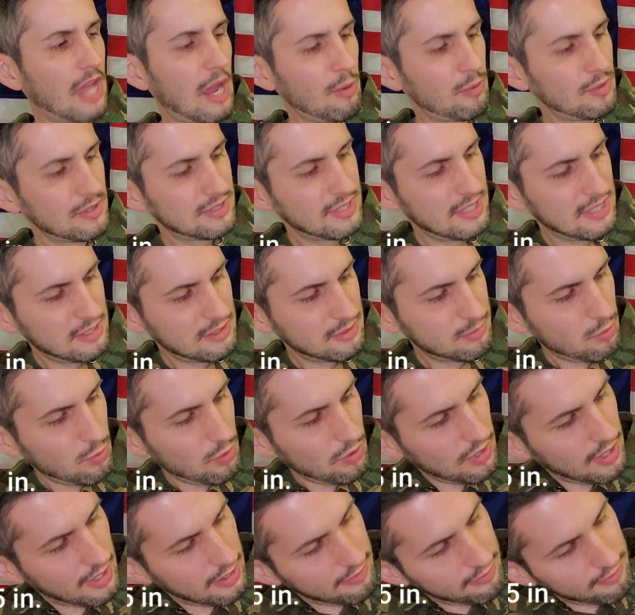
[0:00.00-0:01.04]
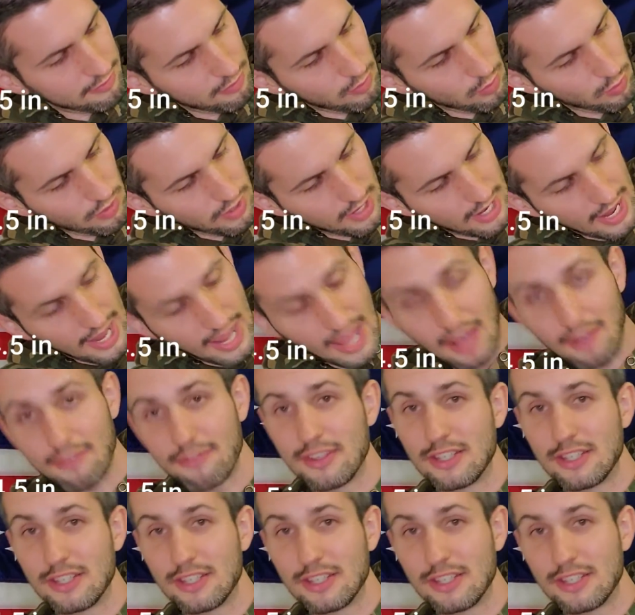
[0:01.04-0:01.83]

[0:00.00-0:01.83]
I would say, is more like 4.5